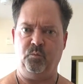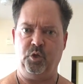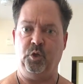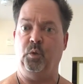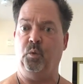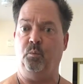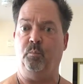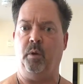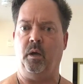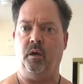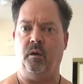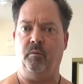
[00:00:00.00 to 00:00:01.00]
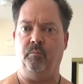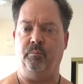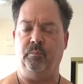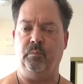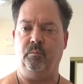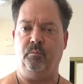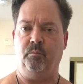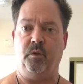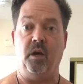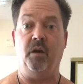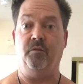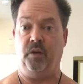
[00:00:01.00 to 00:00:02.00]
to
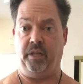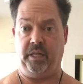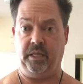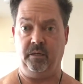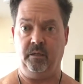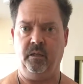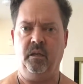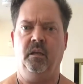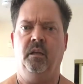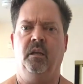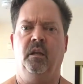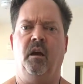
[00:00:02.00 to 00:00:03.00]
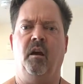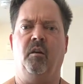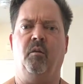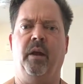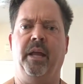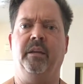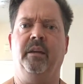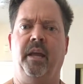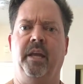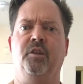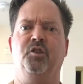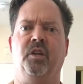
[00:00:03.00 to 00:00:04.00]
governing our great
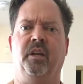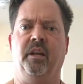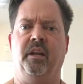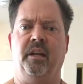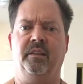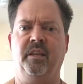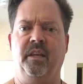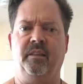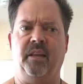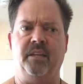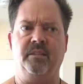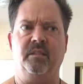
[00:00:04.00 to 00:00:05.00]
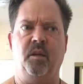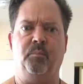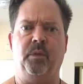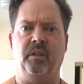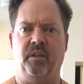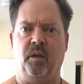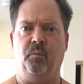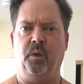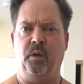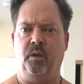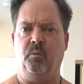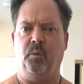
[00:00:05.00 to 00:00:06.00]
nation, and I think that's something that
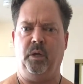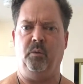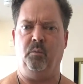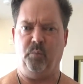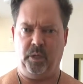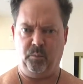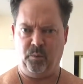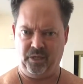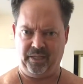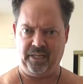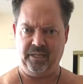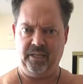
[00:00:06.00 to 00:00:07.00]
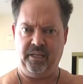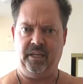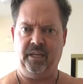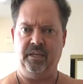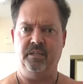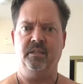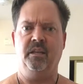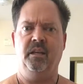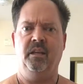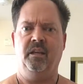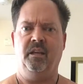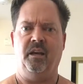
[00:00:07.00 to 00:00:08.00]
we really need
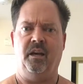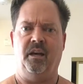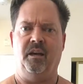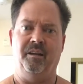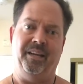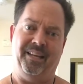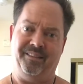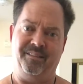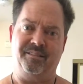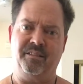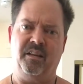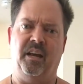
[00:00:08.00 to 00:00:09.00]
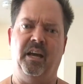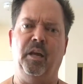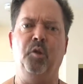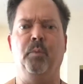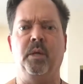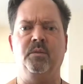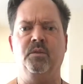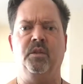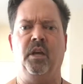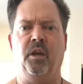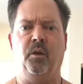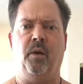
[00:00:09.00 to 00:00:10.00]
at this time. And
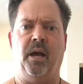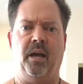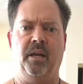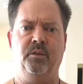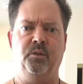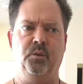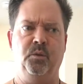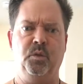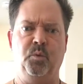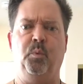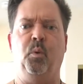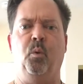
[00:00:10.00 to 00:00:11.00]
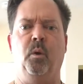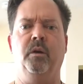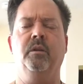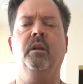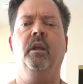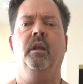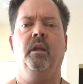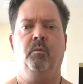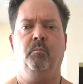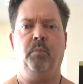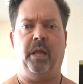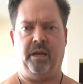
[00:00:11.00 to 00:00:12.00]
so I do support,
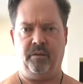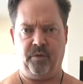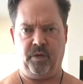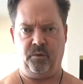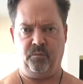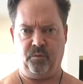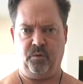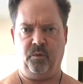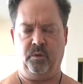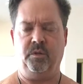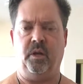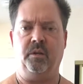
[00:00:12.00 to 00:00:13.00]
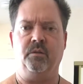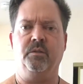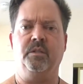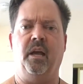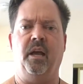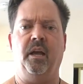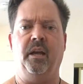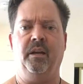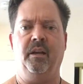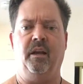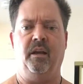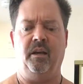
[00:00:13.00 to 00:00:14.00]
plan to vote for Dr.
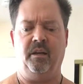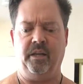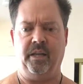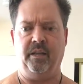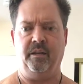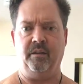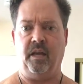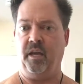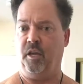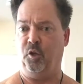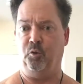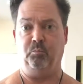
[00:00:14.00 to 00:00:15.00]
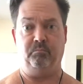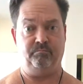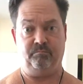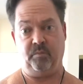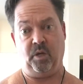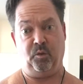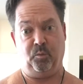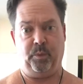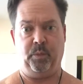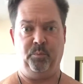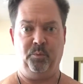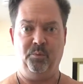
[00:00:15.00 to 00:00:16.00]
Stein, and I hope other
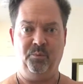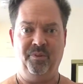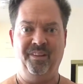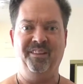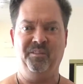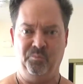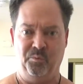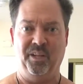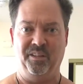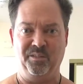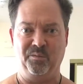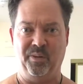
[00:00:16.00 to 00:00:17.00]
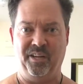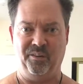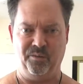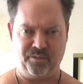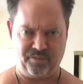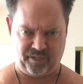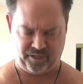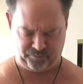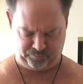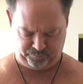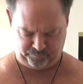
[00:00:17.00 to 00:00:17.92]
people will as well. So,